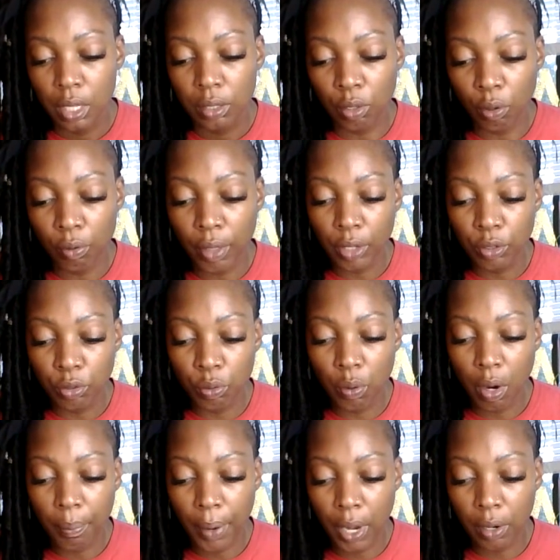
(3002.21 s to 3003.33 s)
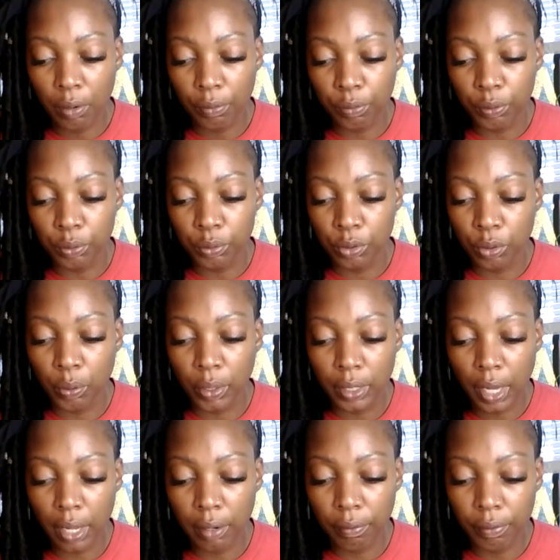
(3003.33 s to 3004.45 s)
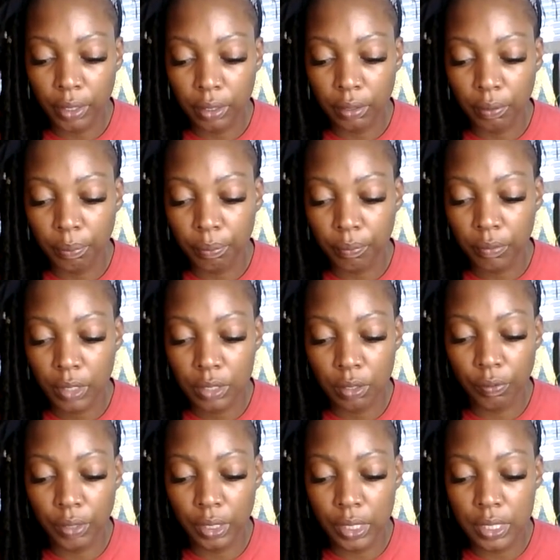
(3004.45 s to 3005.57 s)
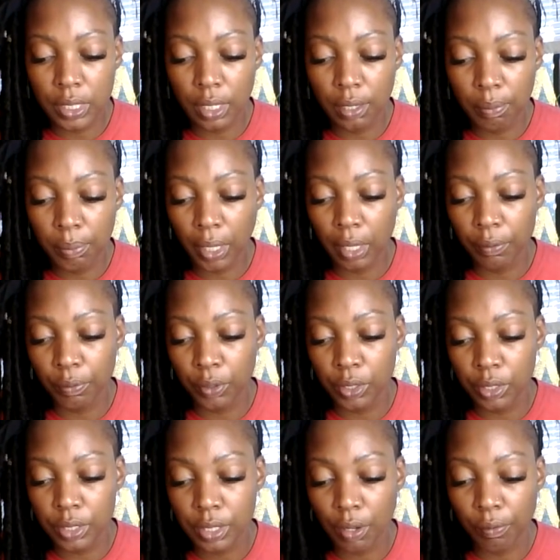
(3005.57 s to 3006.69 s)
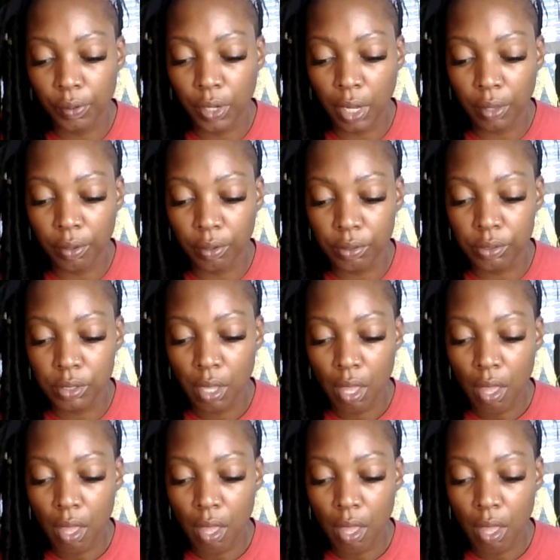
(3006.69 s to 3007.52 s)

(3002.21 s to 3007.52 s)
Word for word: Know you are powerful, you are not a victim, so release any blame for yourself or others.